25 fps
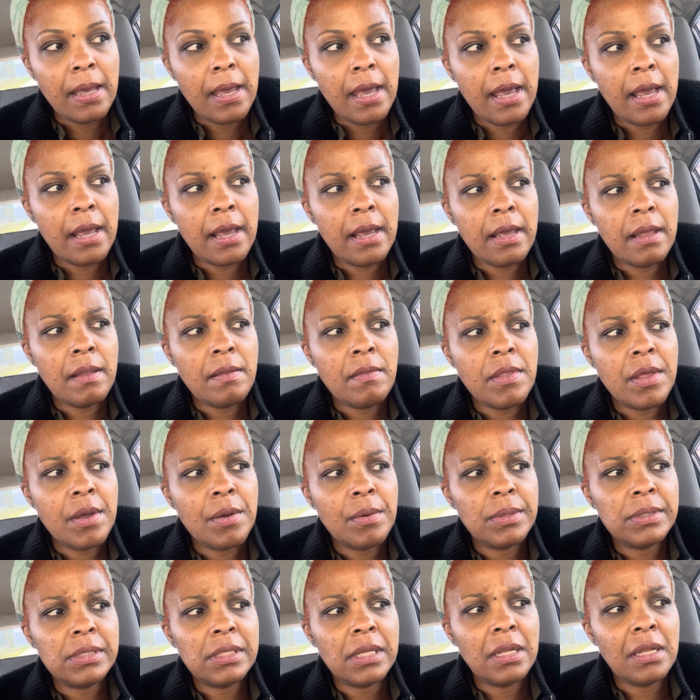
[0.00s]
And there
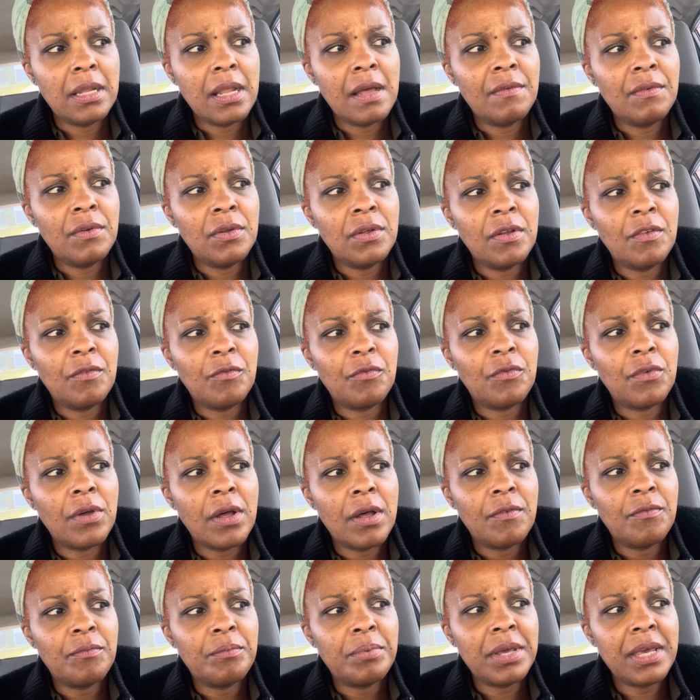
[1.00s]
was a level
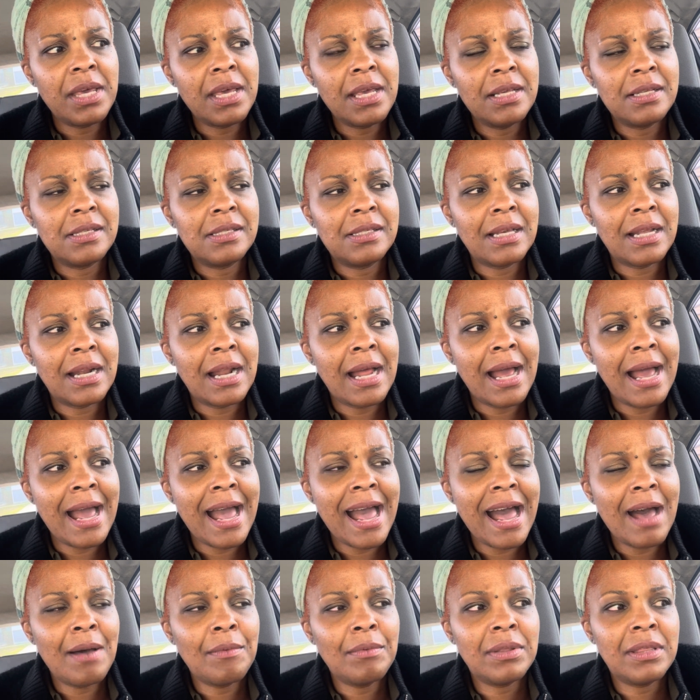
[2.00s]
of peace that I
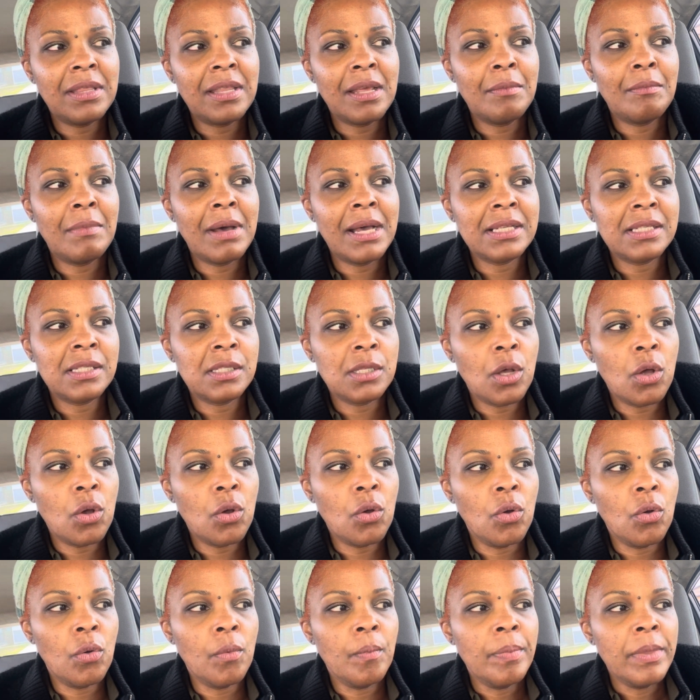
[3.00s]
have within my
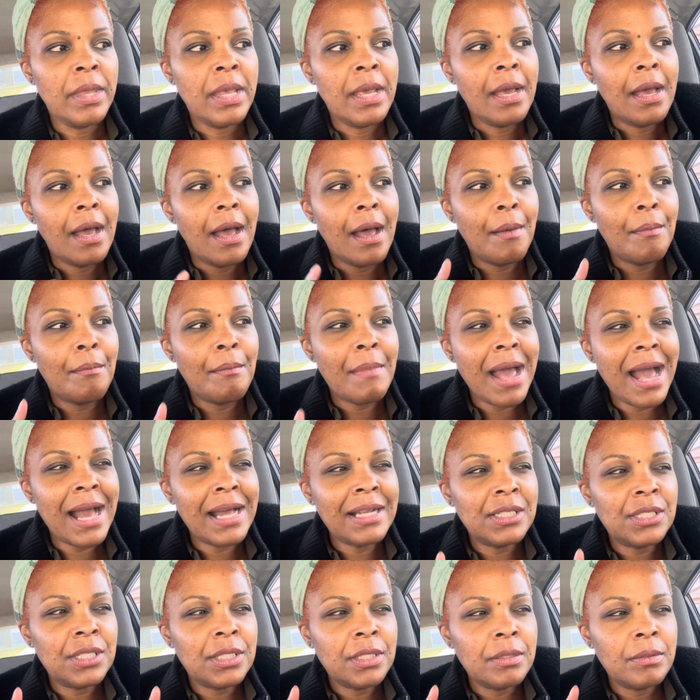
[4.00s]
soul.
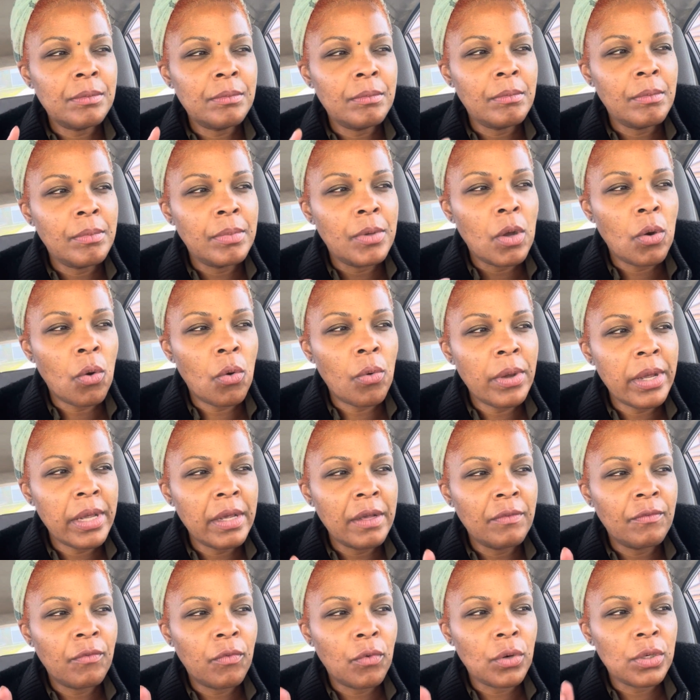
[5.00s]
Imagine
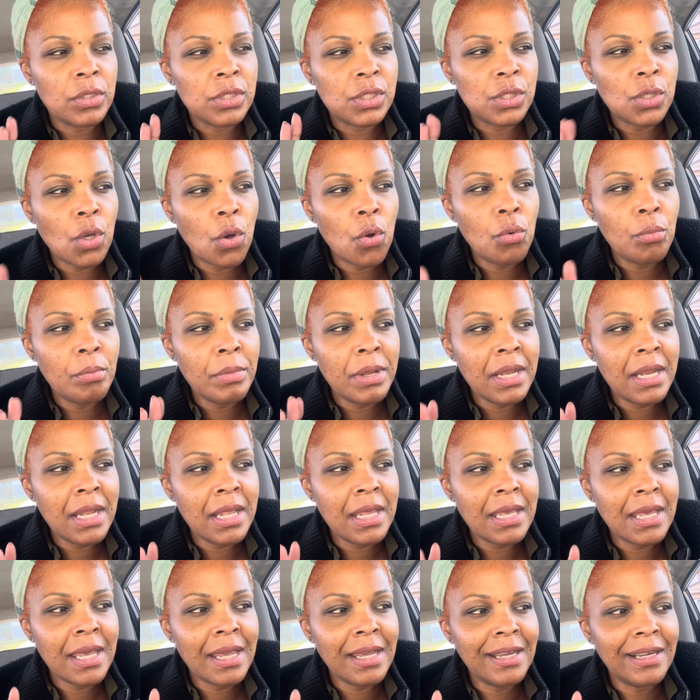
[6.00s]
going for so many
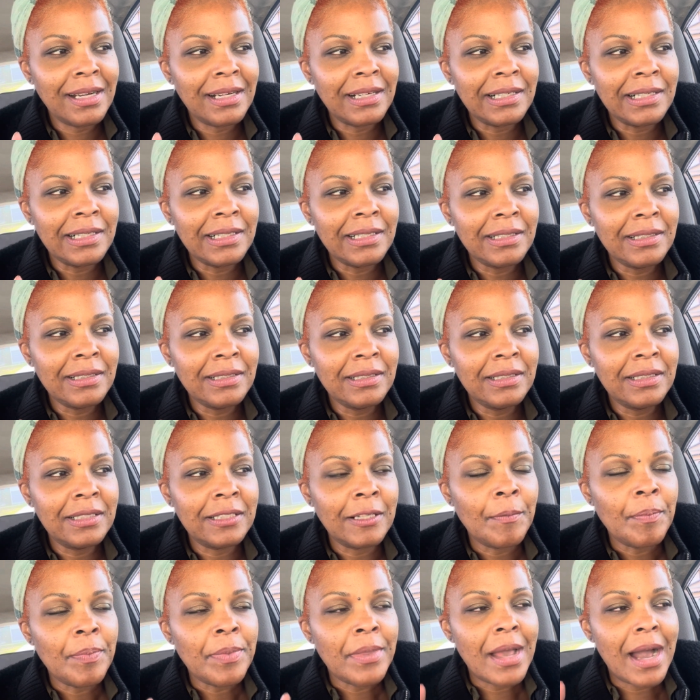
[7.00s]
years,
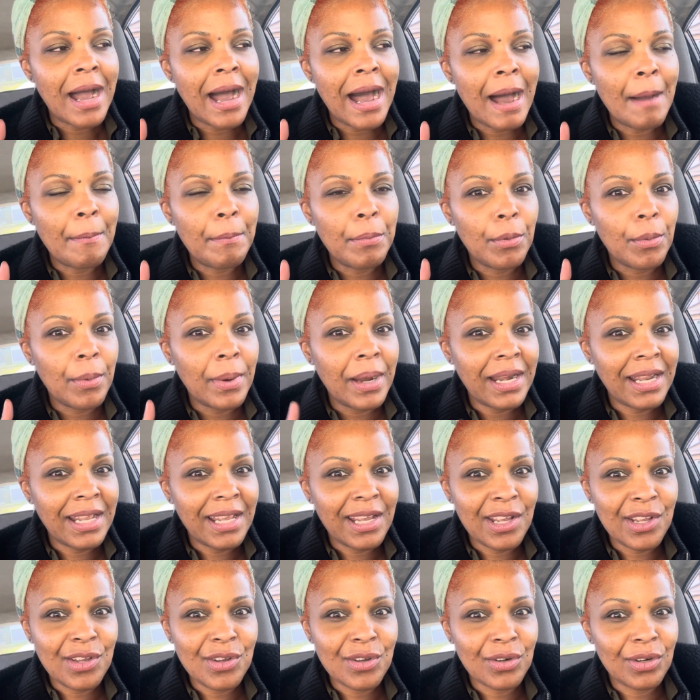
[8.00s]
operating
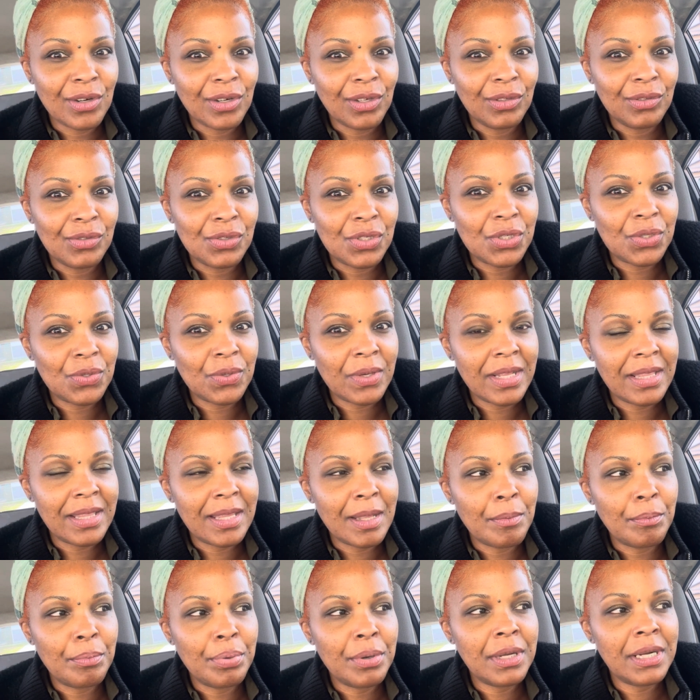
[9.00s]
in your own strength
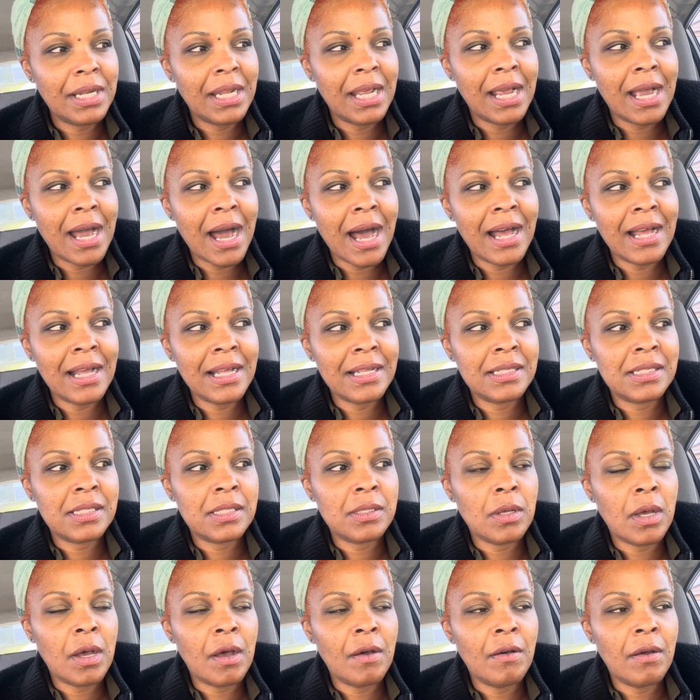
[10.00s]
and putting
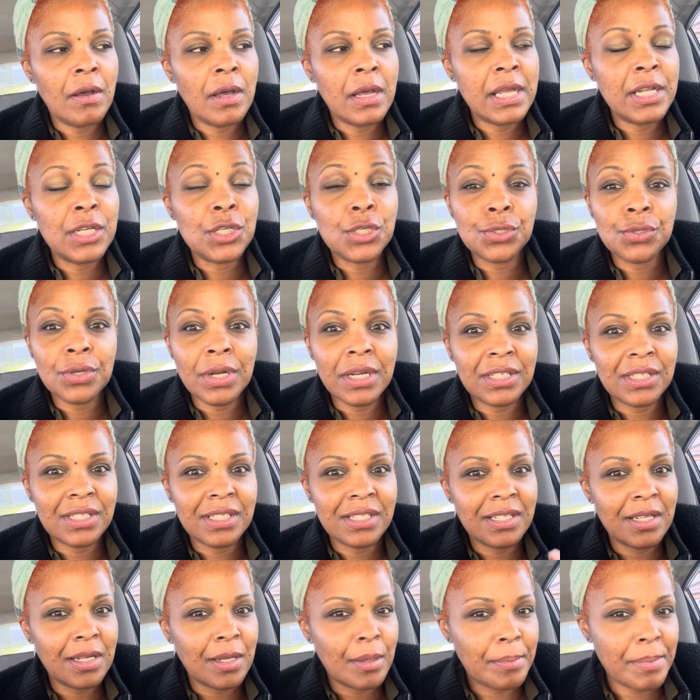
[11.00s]
God's
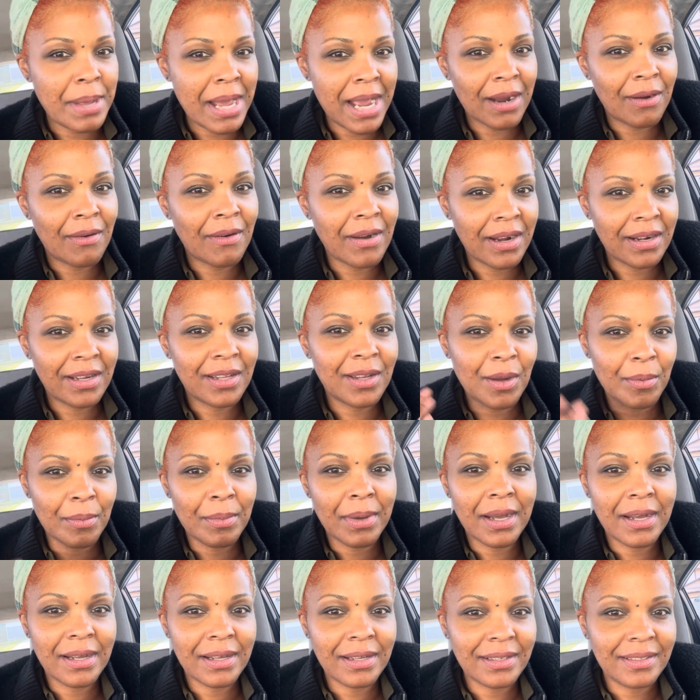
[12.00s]
instructions in the background of your
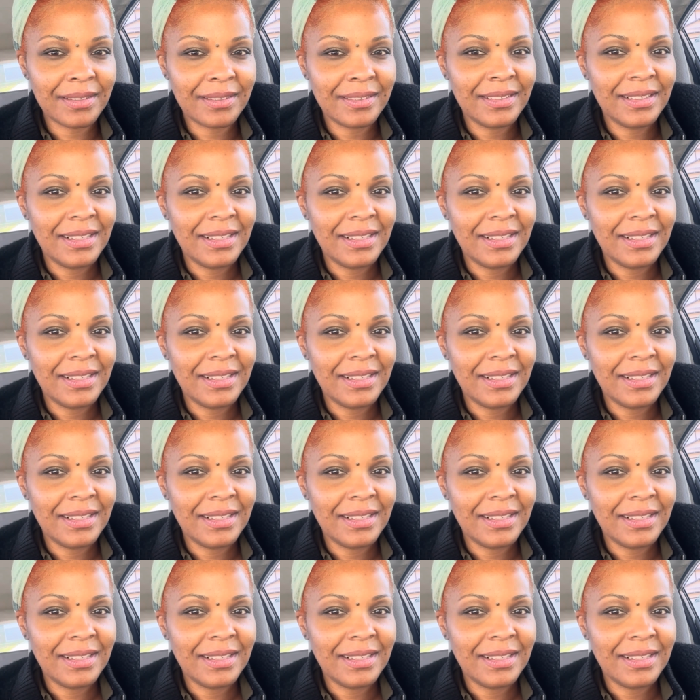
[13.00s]
mind.